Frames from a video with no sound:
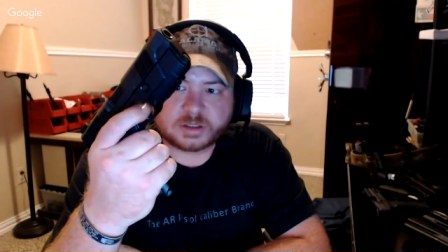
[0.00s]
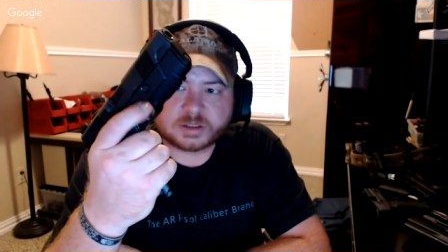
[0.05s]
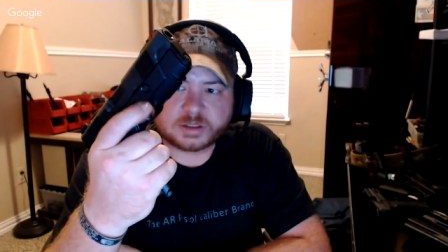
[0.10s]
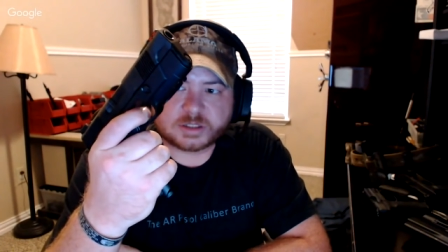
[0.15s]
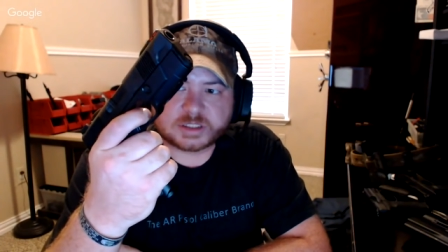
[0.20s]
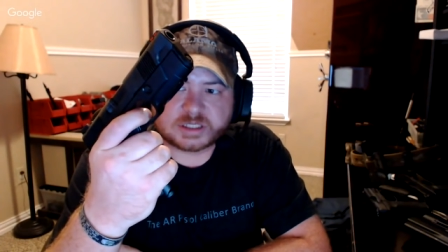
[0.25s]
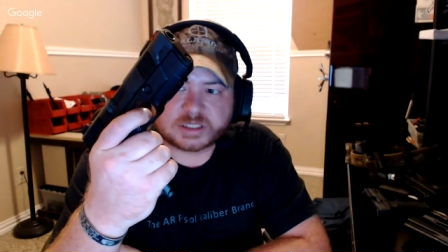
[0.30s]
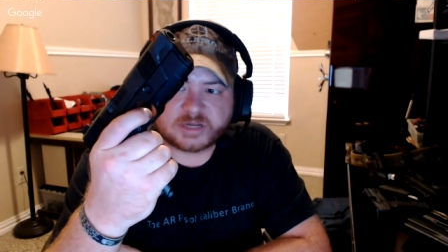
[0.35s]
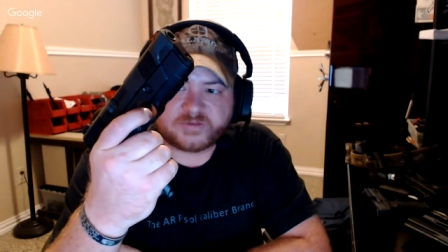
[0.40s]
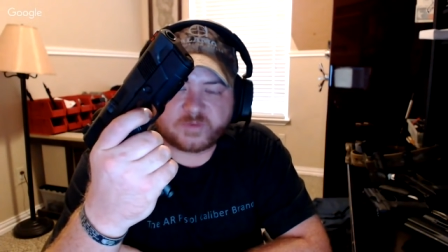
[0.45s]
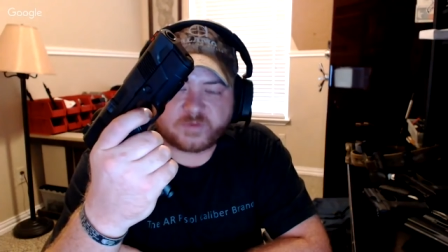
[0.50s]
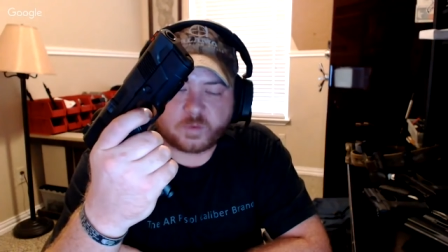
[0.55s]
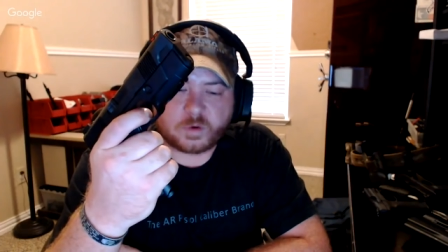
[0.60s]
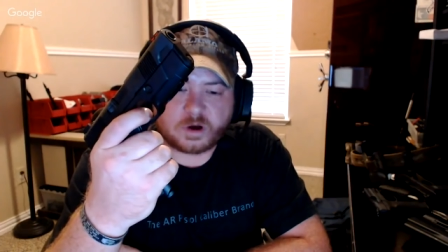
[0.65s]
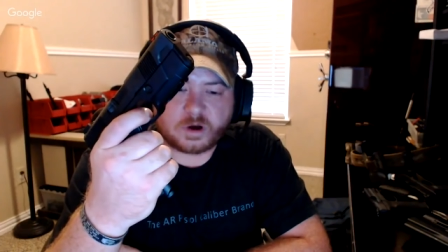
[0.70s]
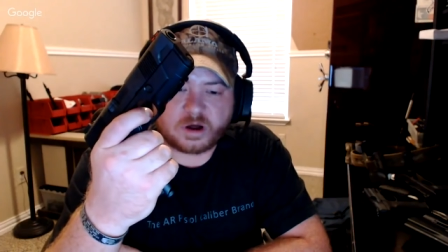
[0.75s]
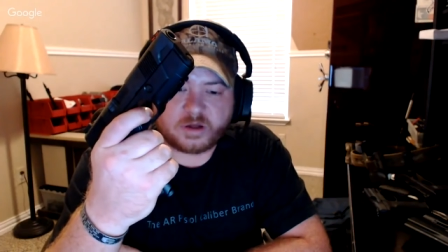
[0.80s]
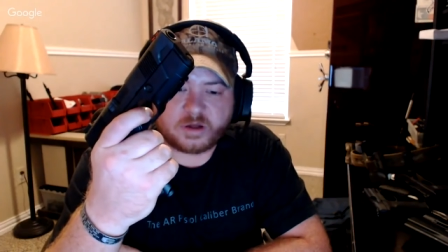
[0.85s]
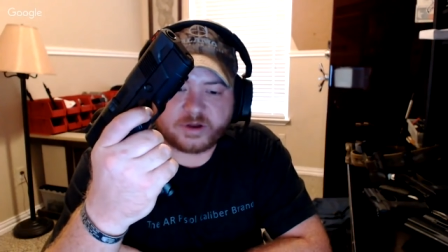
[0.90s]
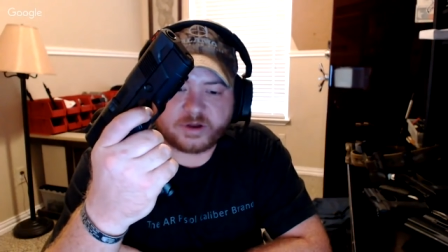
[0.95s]
stiff
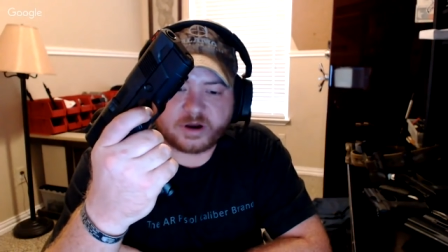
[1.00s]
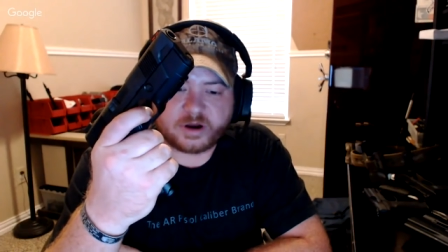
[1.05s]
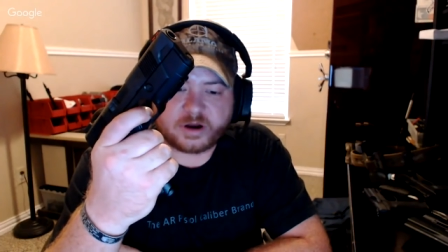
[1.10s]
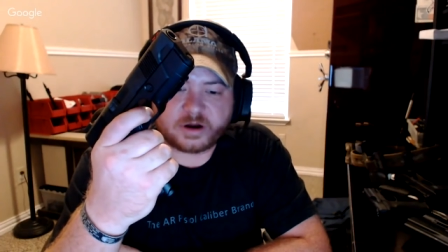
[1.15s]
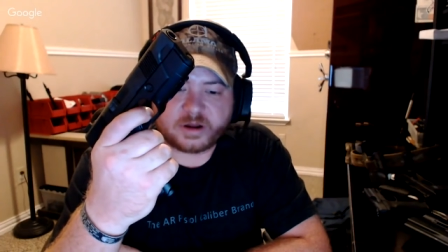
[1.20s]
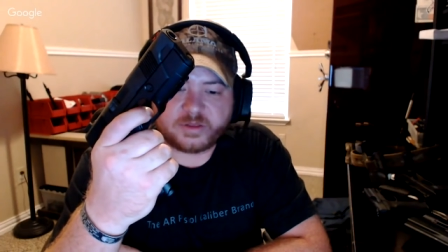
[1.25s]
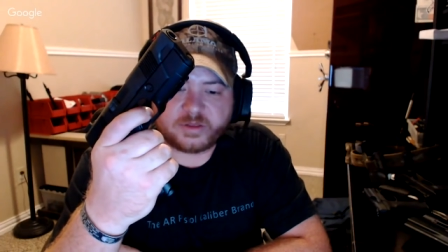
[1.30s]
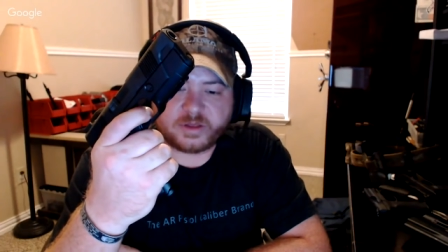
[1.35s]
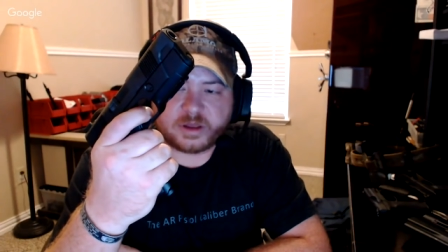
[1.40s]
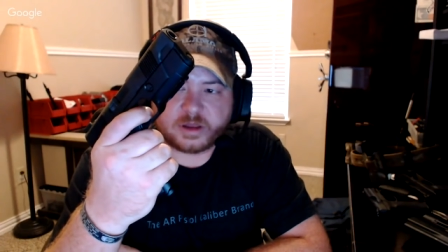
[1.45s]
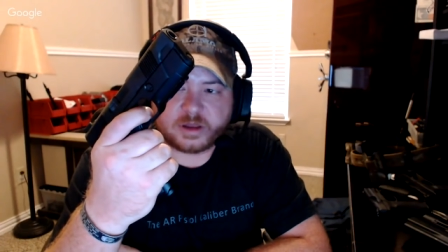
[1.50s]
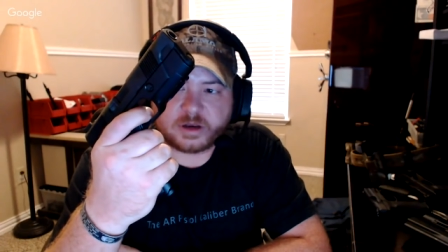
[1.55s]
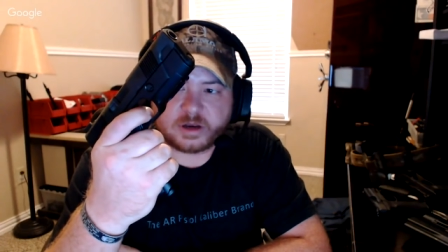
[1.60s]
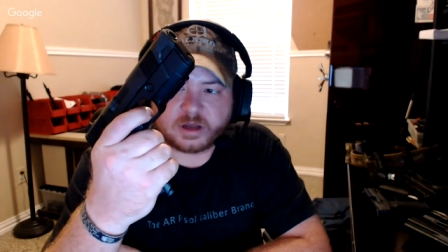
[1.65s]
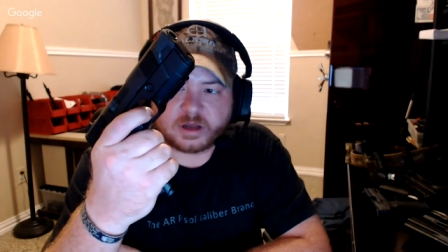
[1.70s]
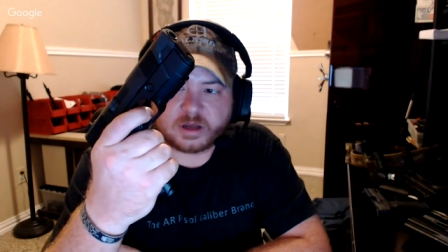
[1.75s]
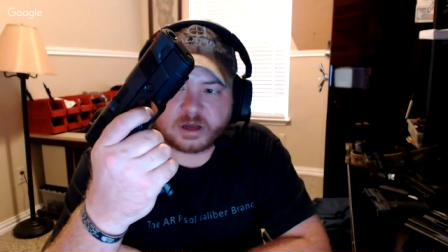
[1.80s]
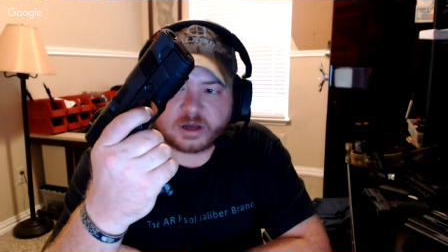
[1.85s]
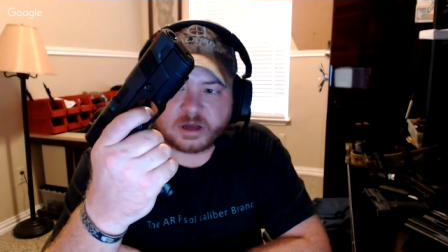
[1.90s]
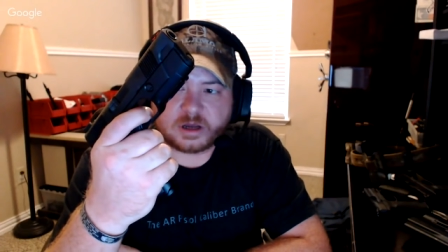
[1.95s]
wall there, and then
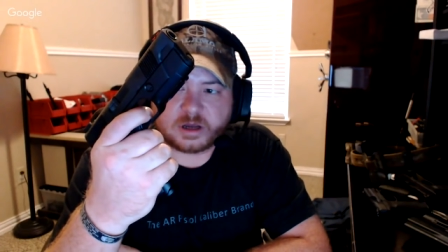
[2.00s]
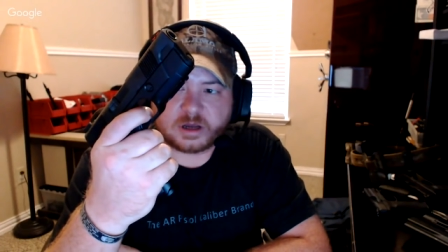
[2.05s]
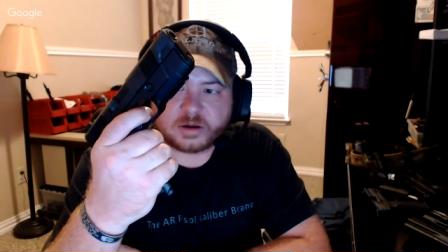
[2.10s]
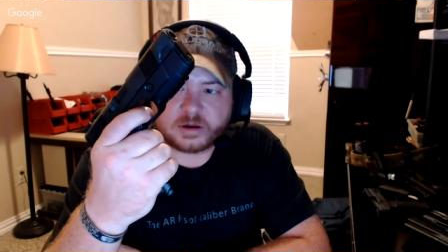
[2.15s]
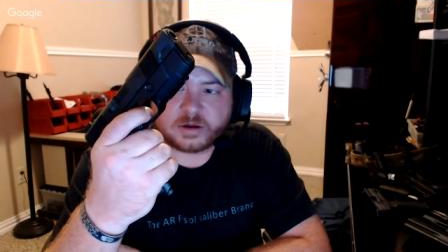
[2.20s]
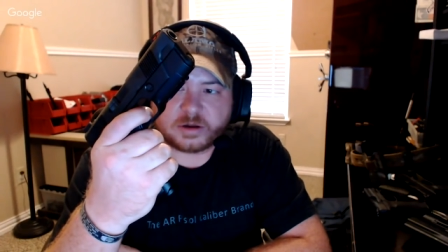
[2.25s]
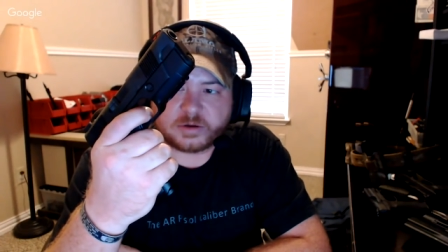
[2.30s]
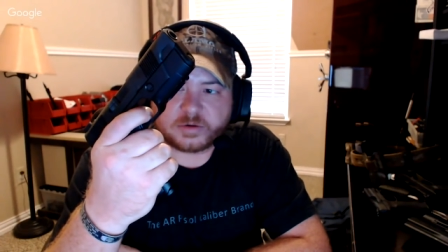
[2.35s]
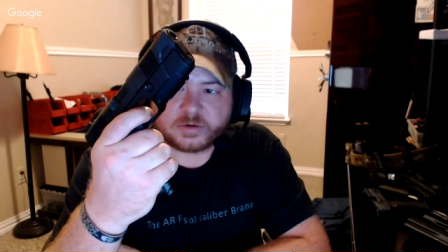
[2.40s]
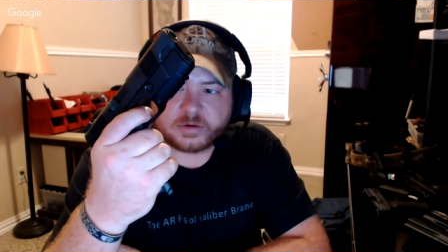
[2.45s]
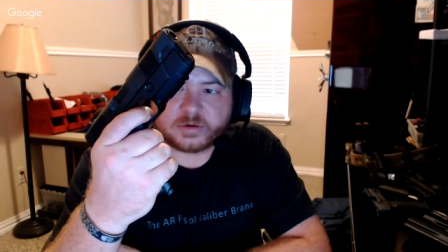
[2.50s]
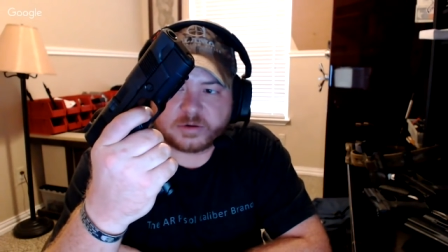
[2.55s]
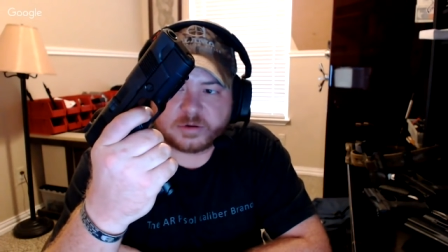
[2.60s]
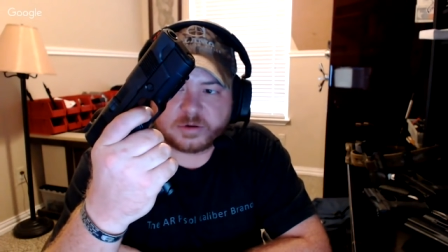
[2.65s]
a uh,